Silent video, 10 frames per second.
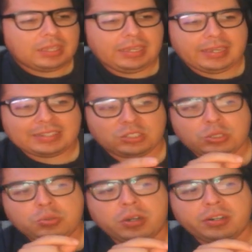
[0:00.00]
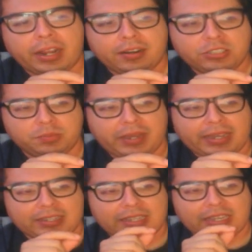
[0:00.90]
he gets 200 energy
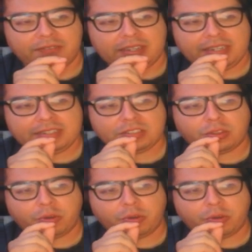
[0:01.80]
back if he hits